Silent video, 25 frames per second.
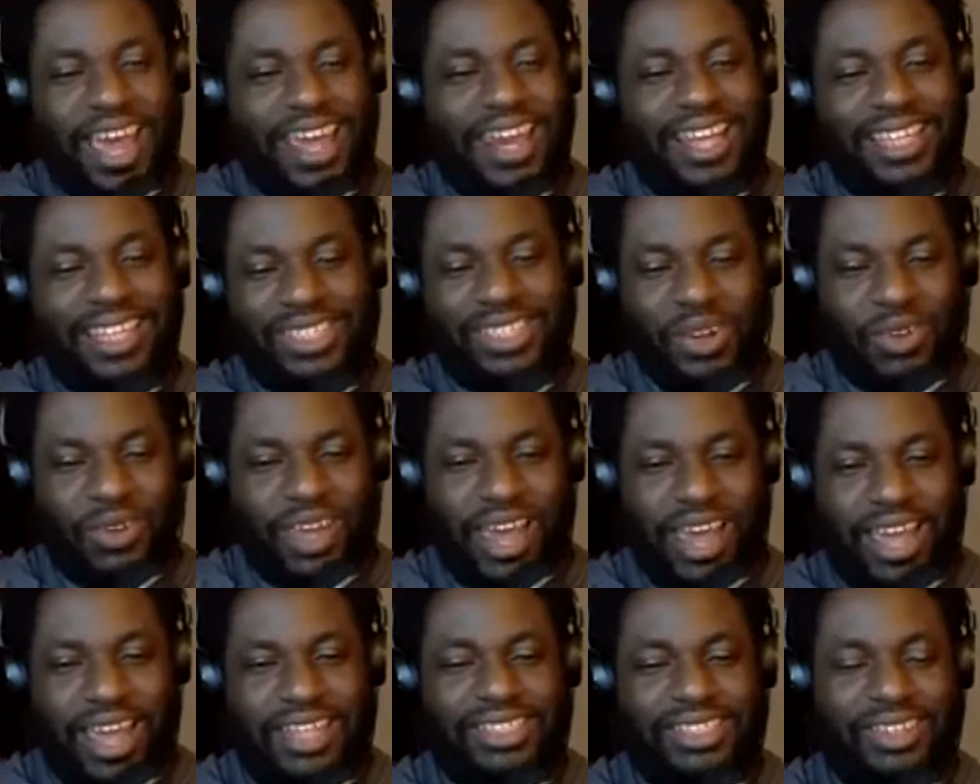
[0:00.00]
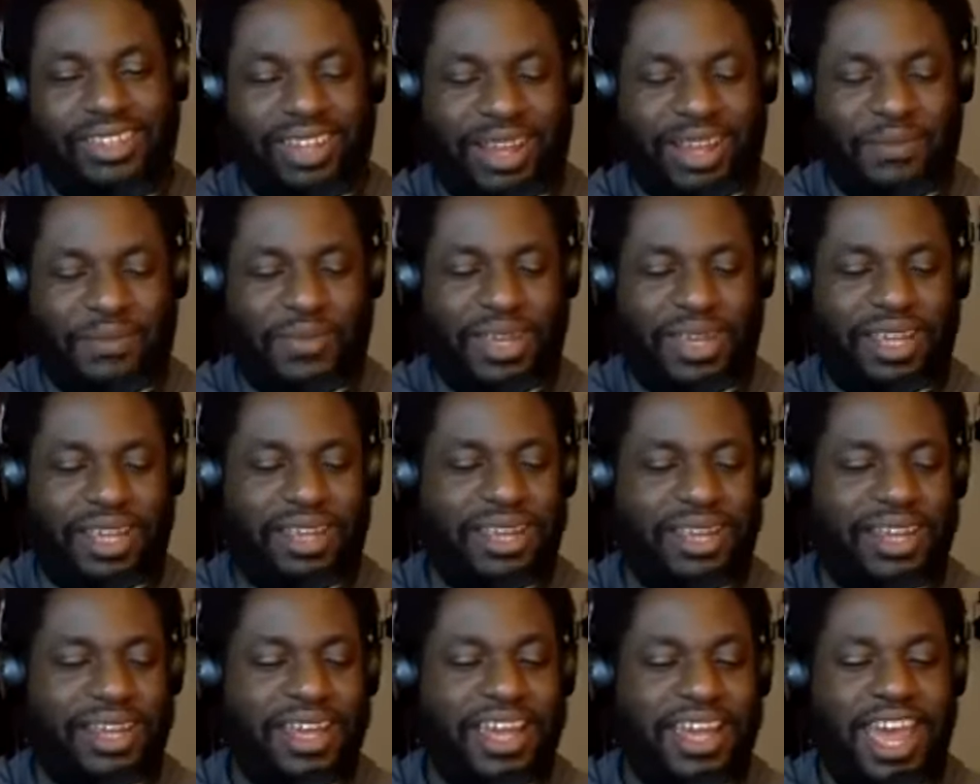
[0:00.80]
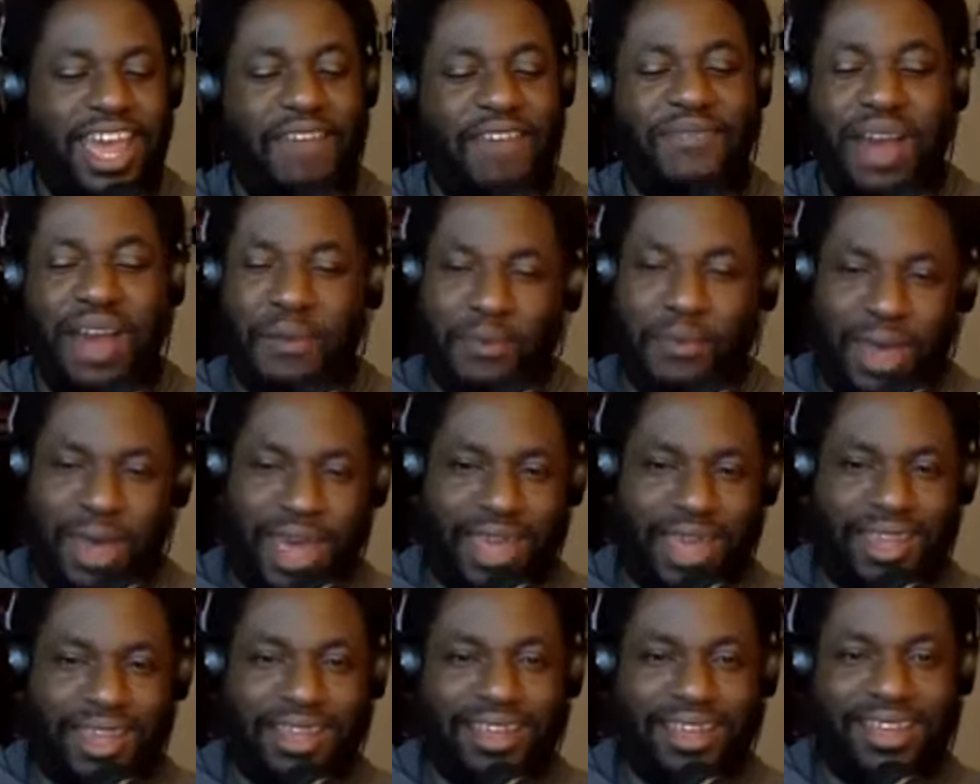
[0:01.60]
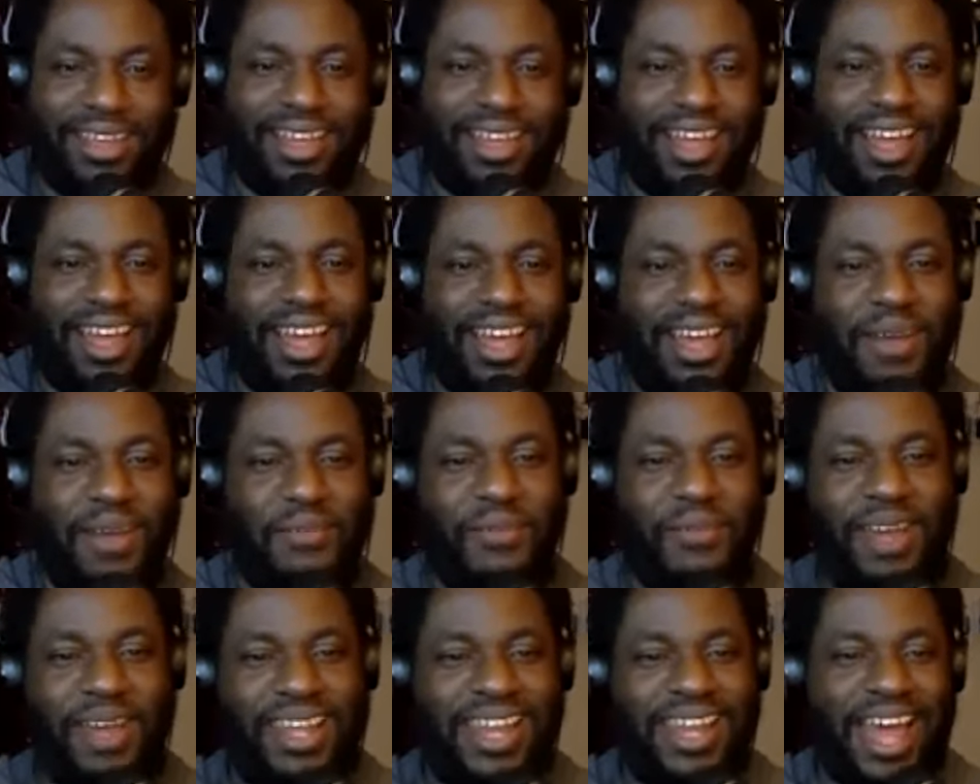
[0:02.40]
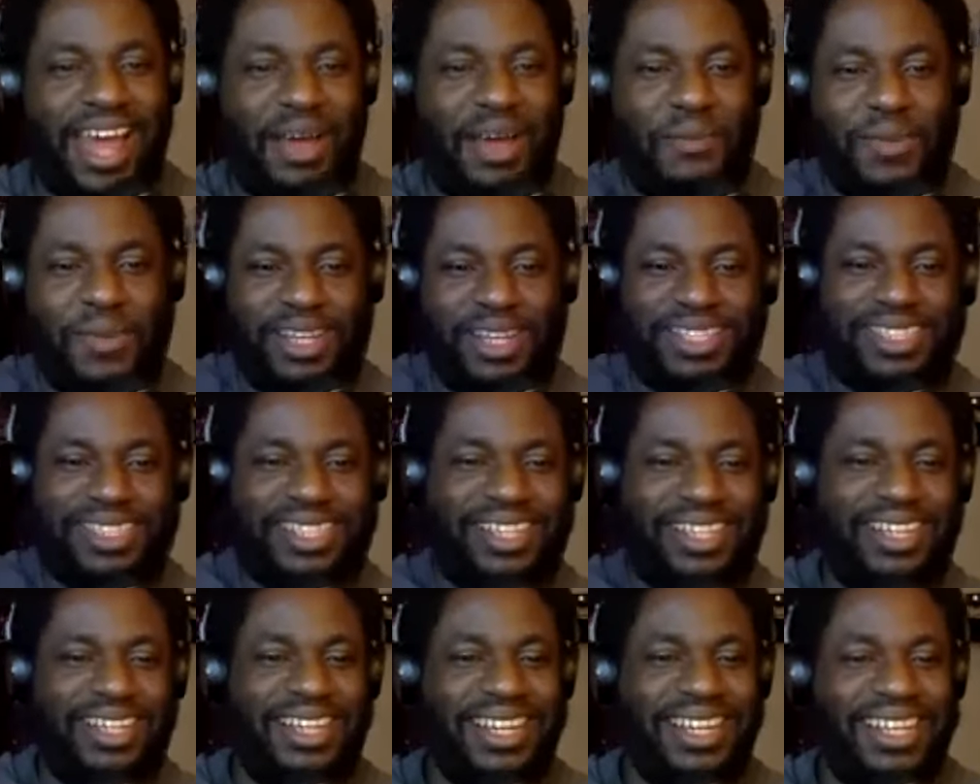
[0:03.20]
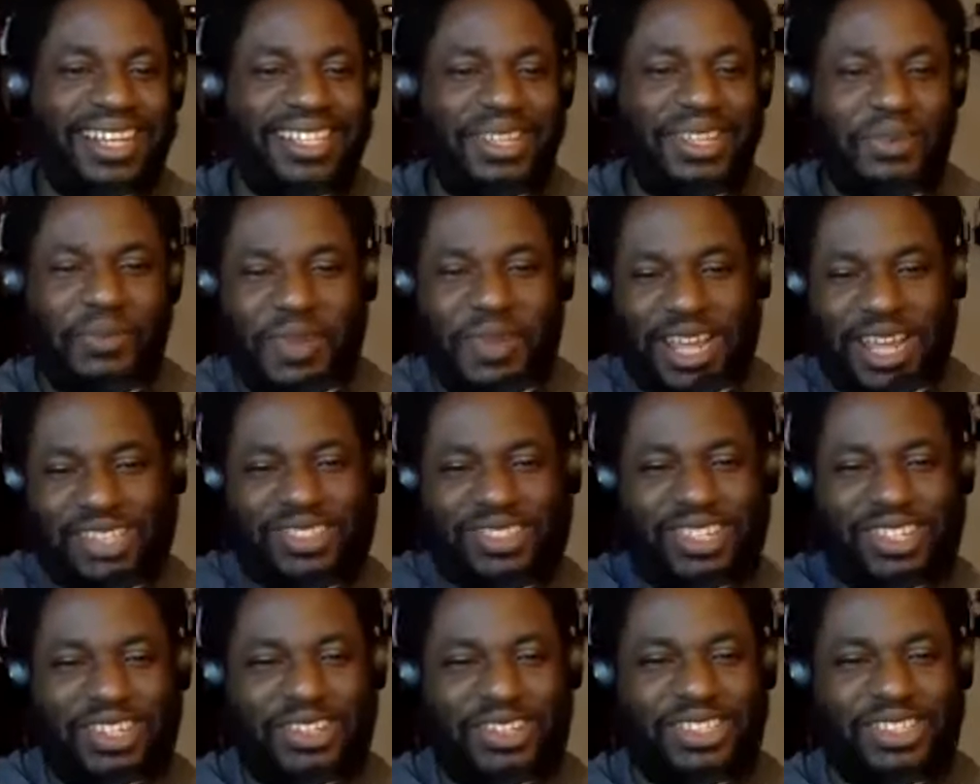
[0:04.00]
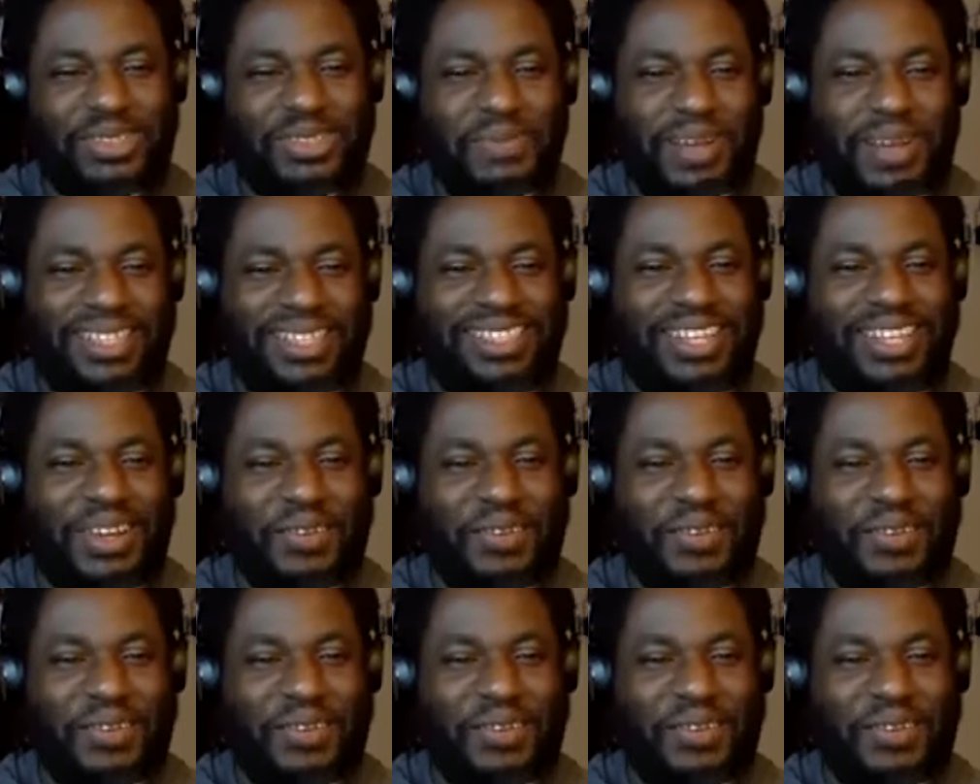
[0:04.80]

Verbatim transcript: That's okay. So let me, if I may, um, allow sure. me to, to reintroduce myself.